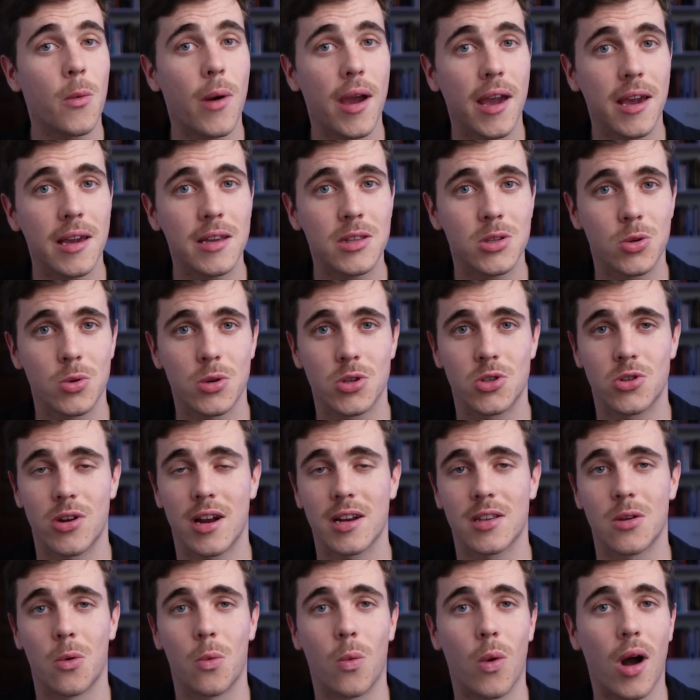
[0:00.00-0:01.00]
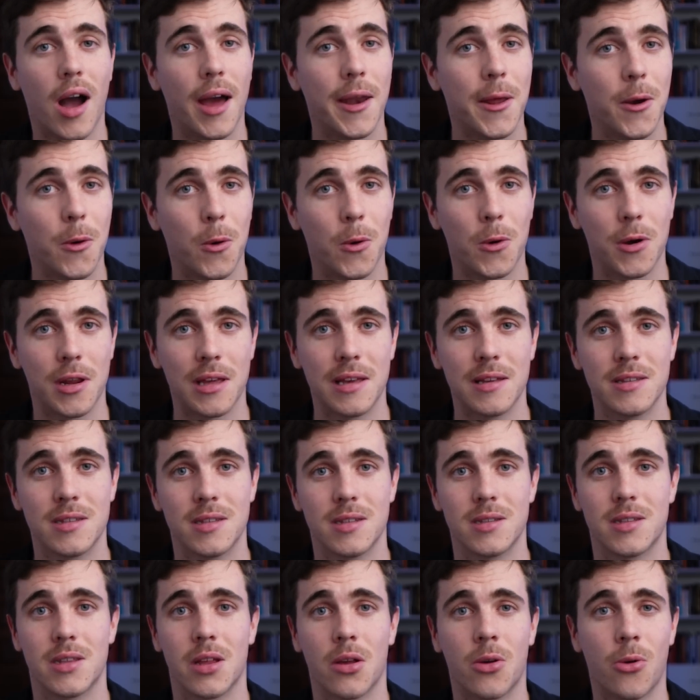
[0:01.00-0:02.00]
way to attract a wider audience
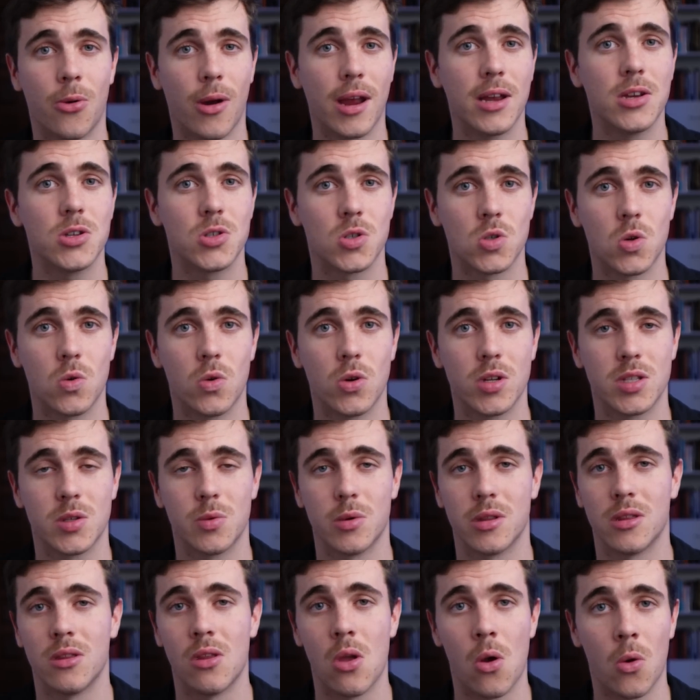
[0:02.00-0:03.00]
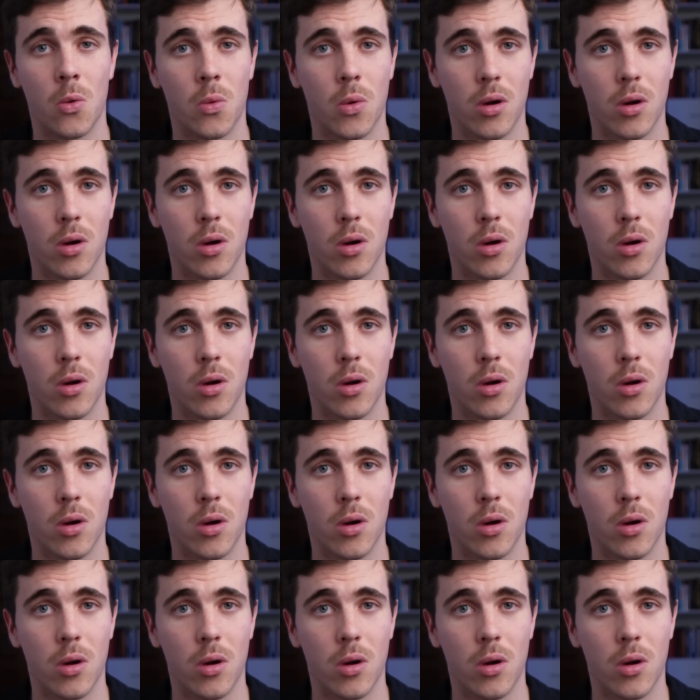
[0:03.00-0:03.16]
is to create shorts with no